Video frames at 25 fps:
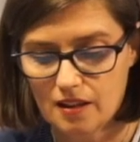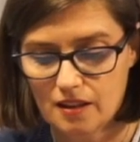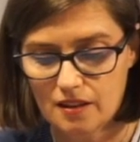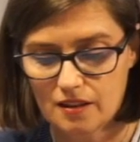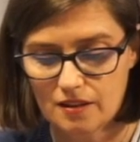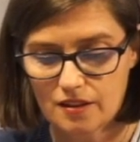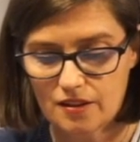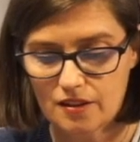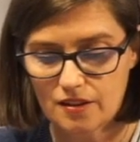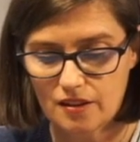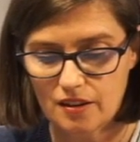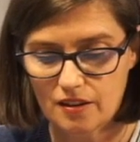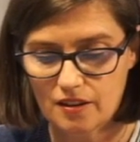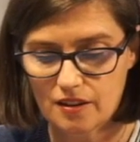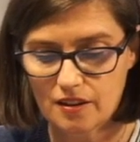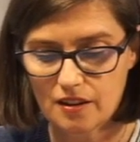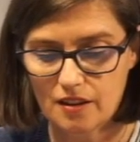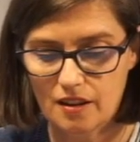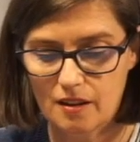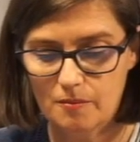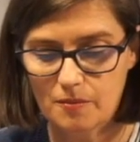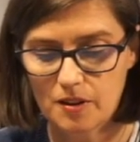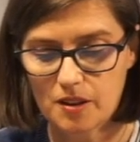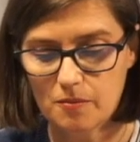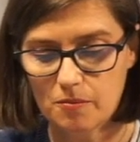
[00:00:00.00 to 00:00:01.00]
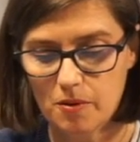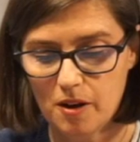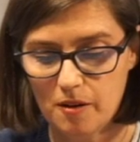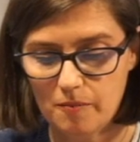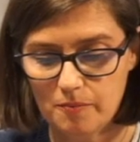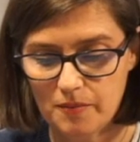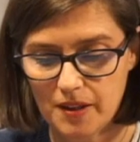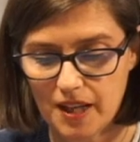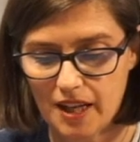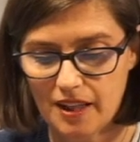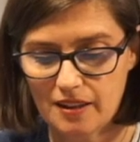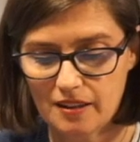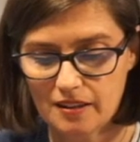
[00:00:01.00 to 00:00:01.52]
So I'm going to pop
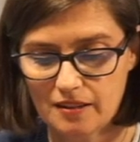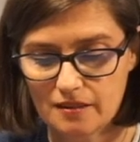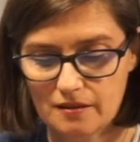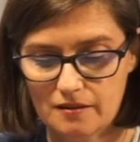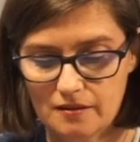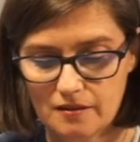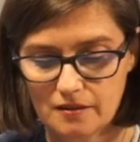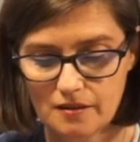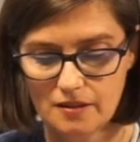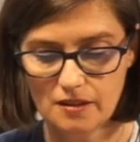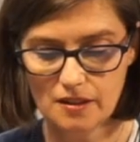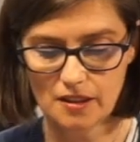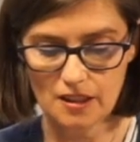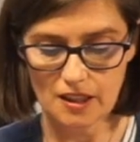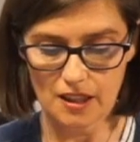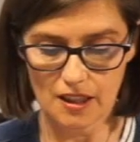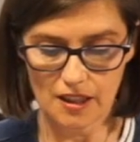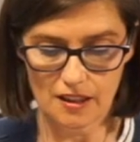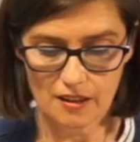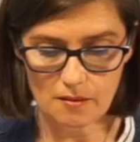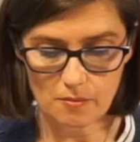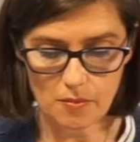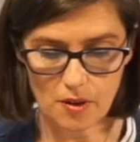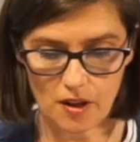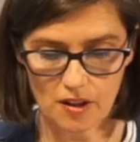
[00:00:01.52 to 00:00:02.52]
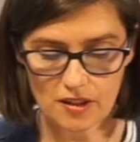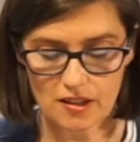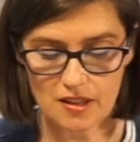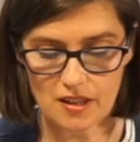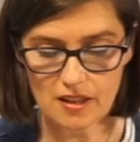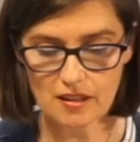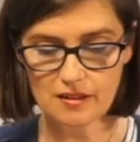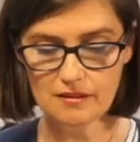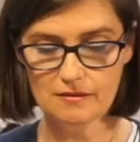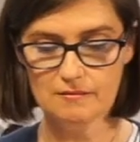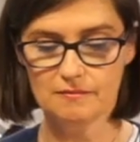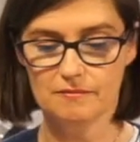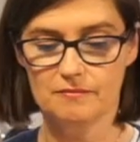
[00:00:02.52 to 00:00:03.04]
that in the pot
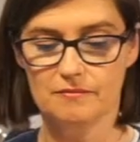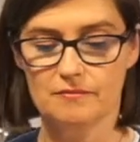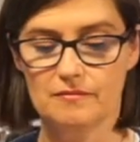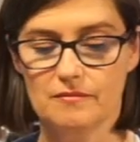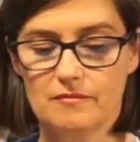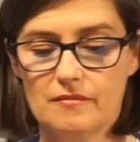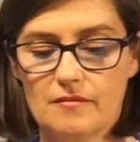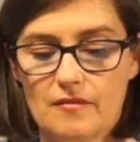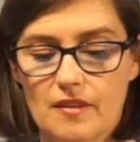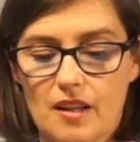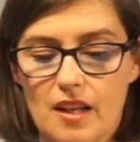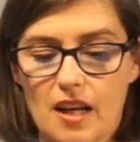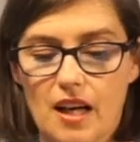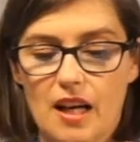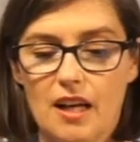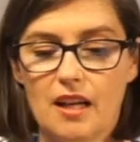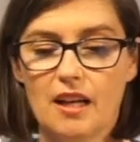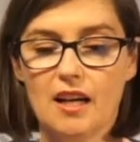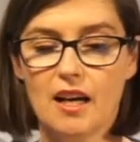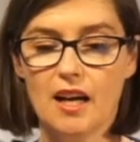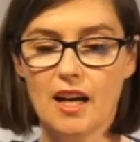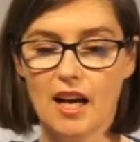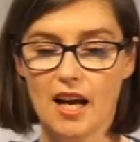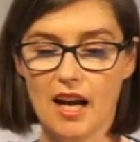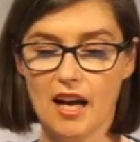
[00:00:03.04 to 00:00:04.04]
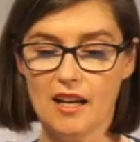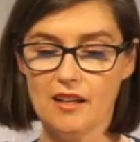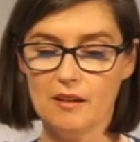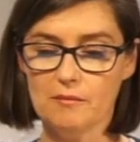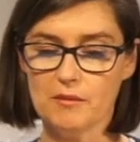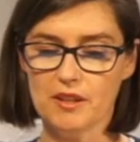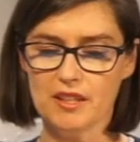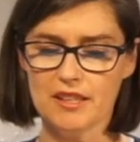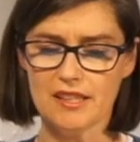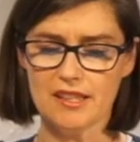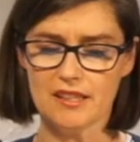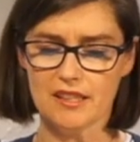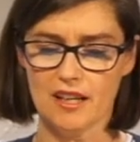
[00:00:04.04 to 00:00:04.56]
and I'm
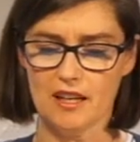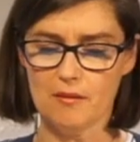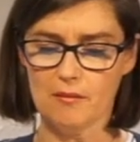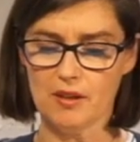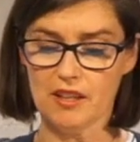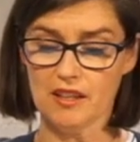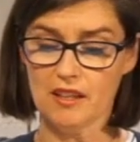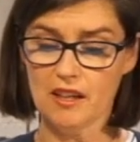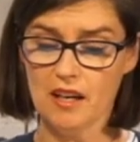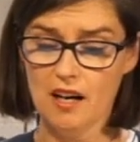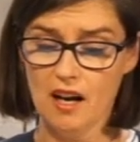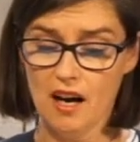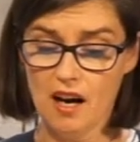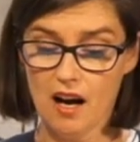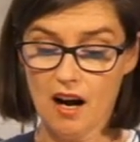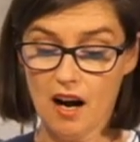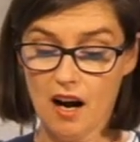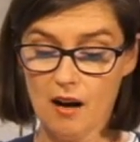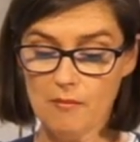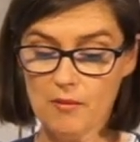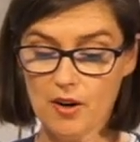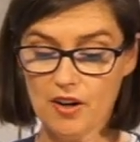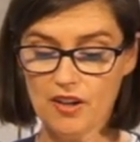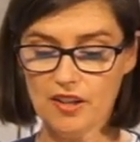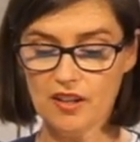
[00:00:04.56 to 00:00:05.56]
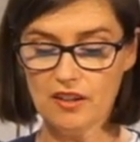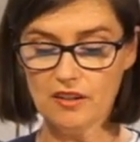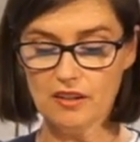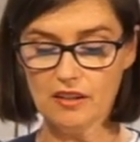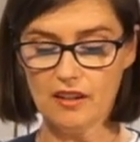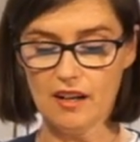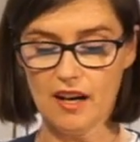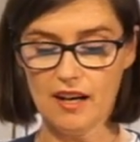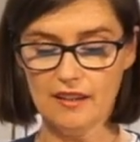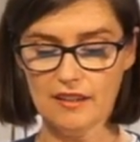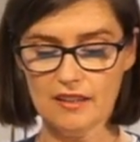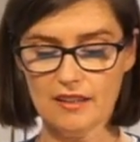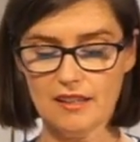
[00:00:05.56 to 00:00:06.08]
going to steam it. I'm only going to
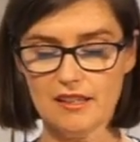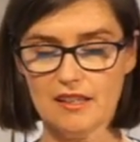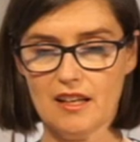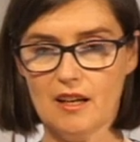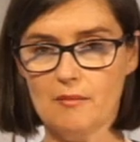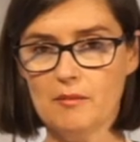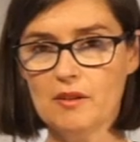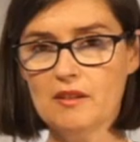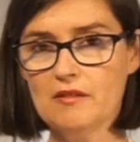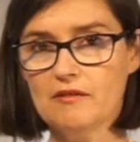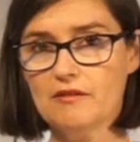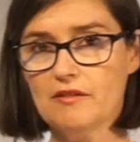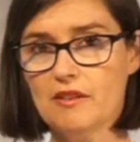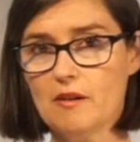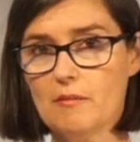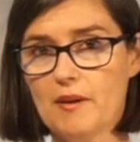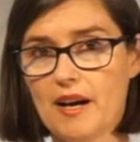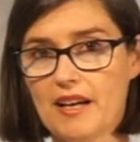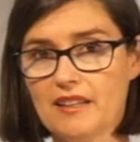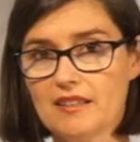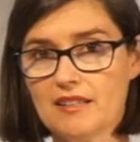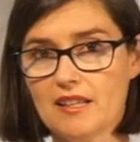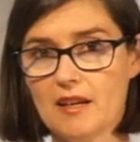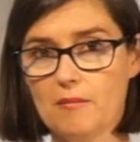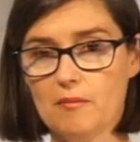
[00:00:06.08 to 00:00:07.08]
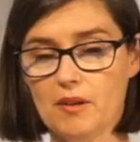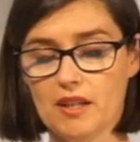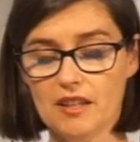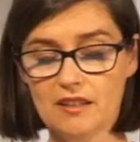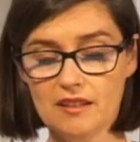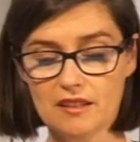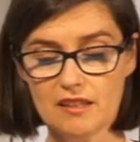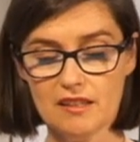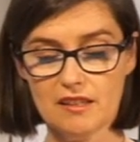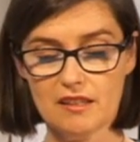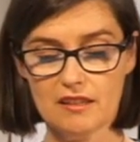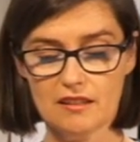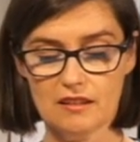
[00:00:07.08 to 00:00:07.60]
lightly steam it for about 10
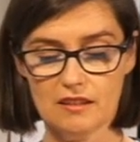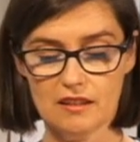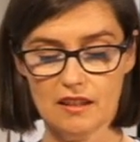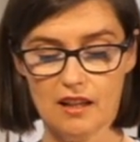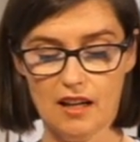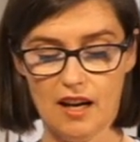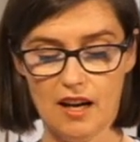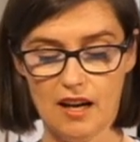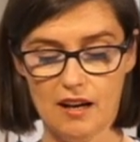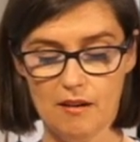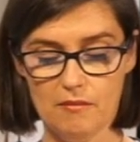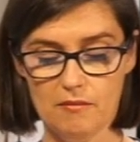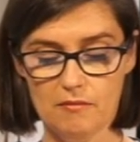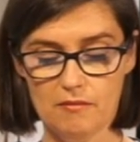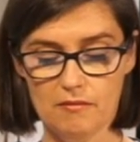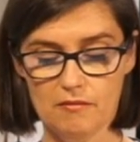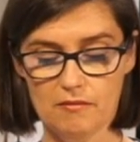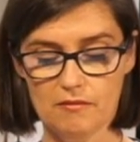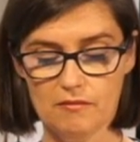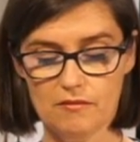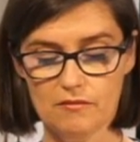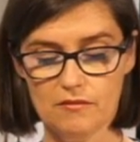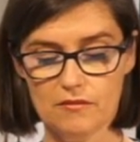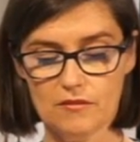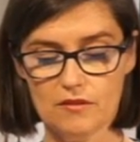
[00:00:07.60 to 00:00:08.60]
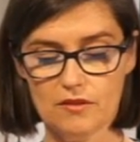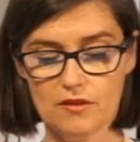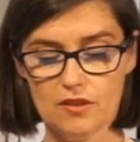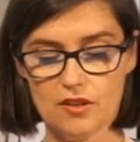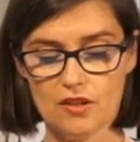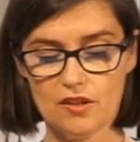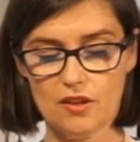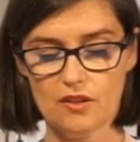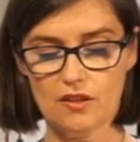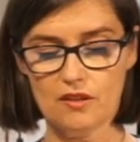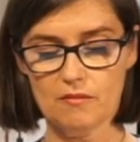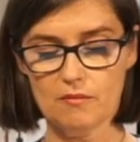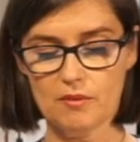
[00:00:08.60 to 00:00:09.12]
minutes
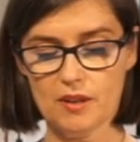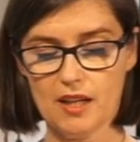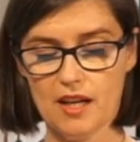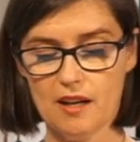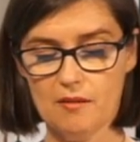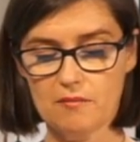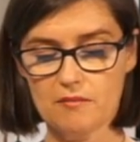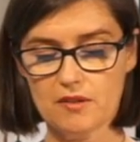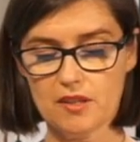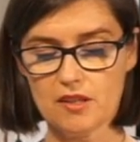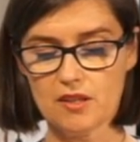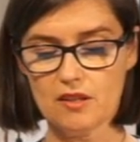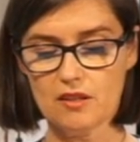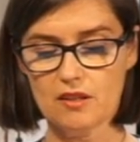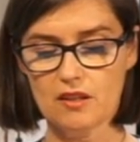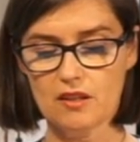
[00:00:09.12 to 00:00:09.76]
so that it becomes